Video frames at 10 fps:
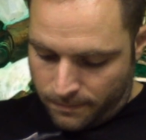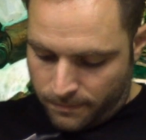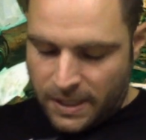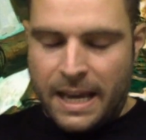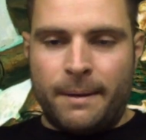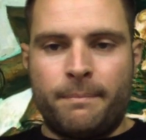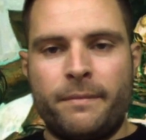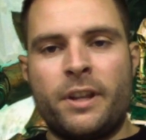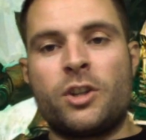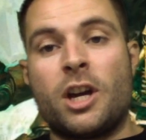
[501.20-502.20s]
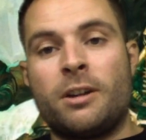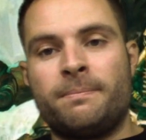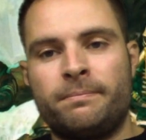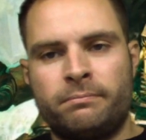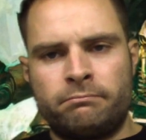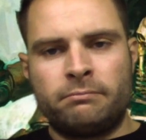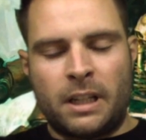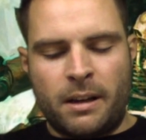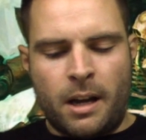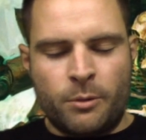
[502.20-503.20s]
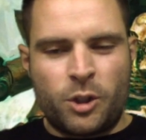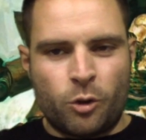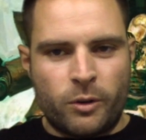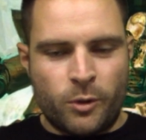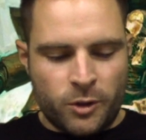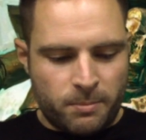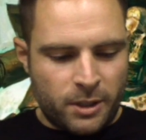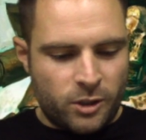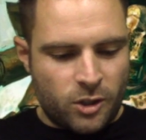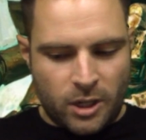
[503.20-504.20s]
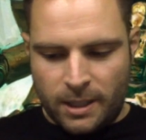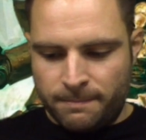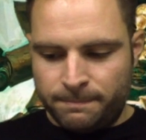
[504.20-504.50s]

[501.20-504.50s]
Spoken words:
Yeah, the turn. I was sure it was, but let's just check.